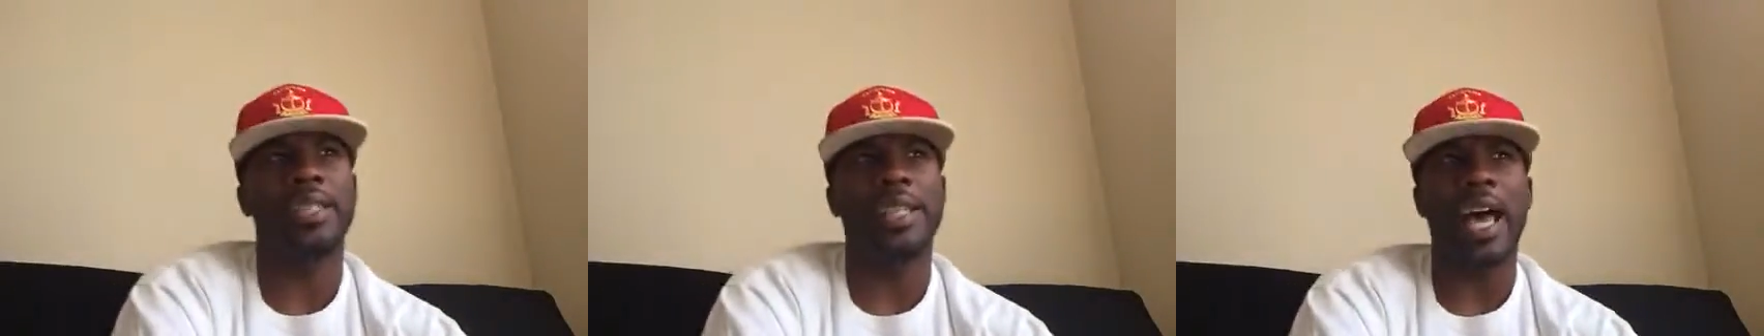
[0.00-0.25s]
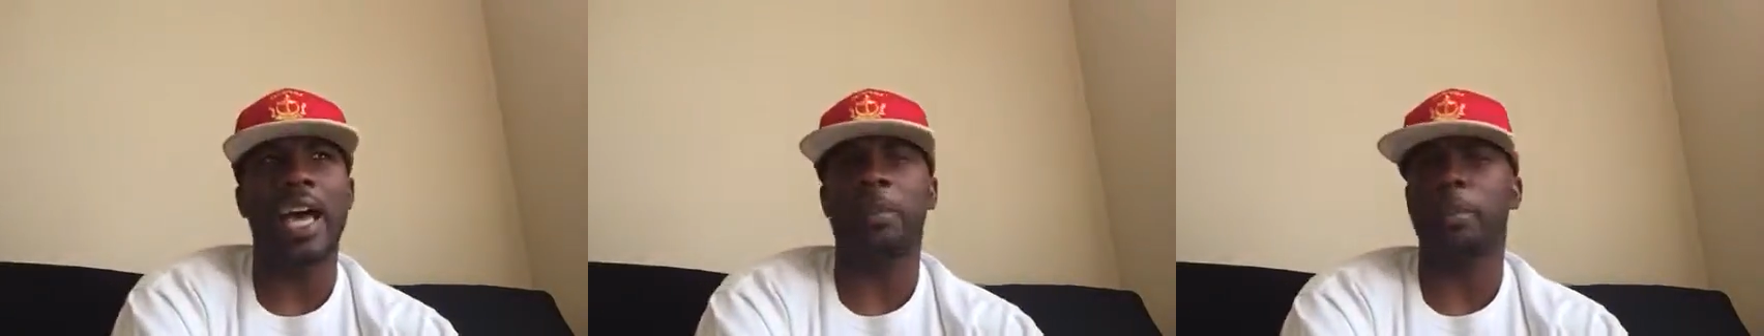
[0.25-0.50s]
the
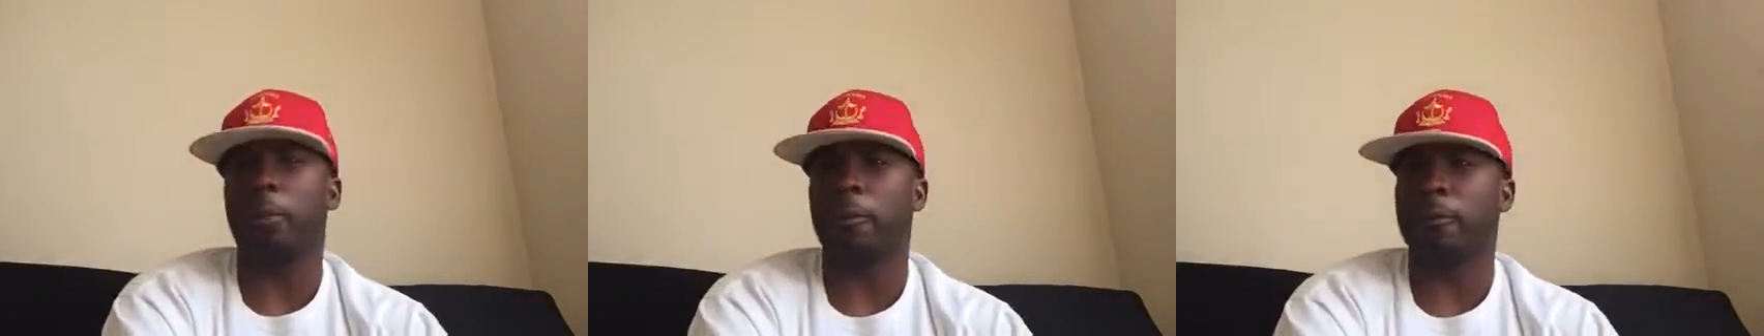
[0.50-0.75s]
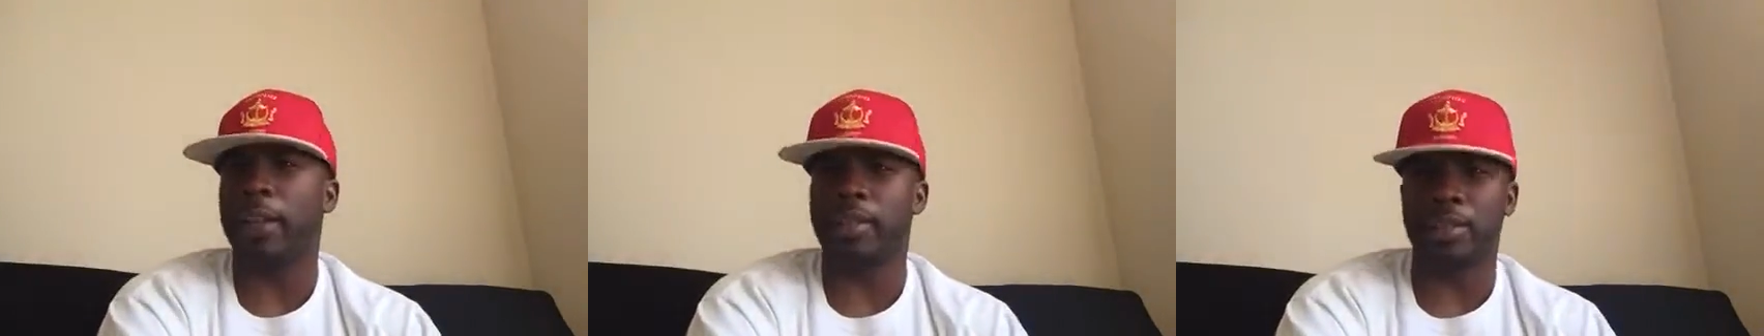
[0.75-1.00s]
document
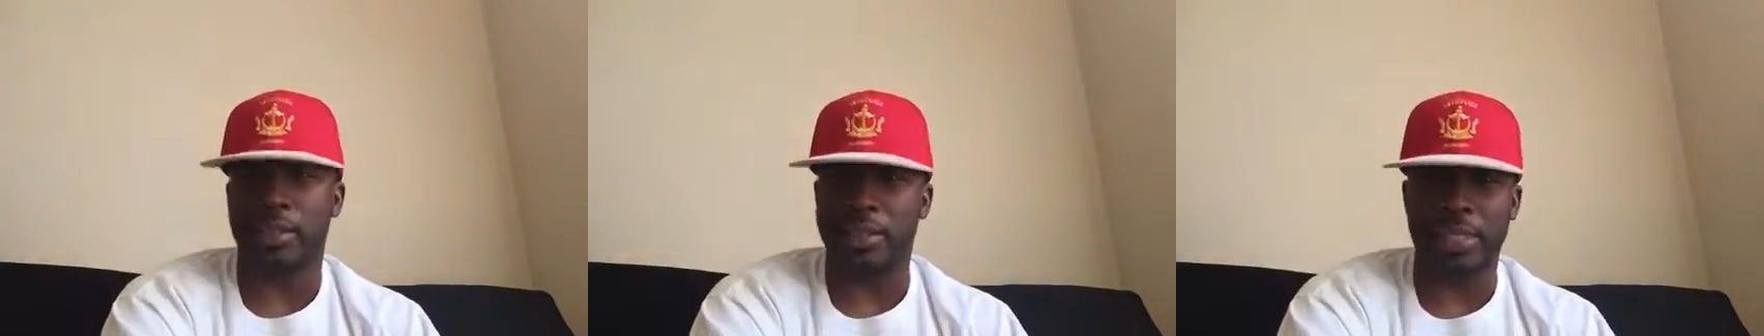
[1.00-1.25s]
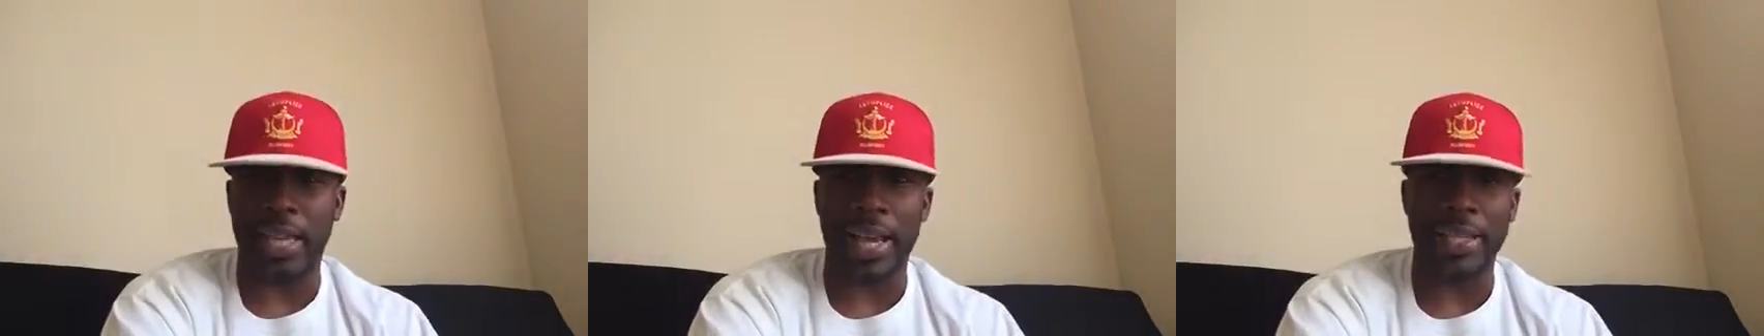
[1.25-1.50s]
reflect the
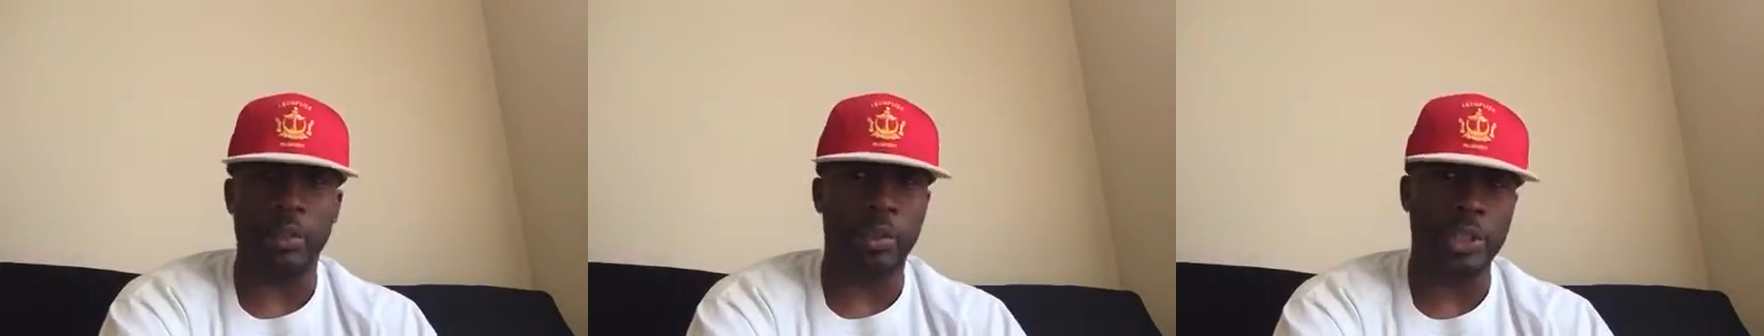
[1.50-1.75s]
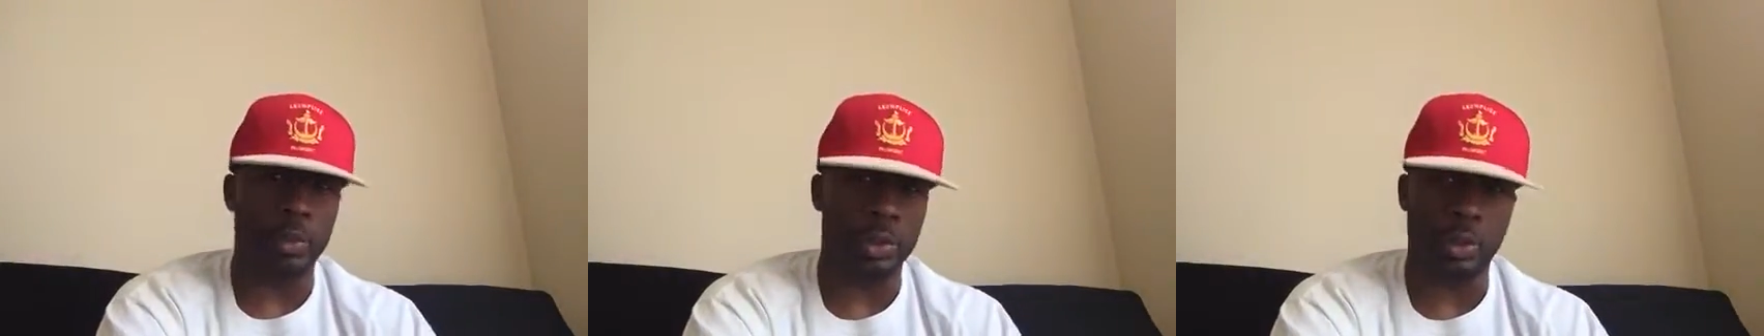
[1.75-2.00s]
society in which it was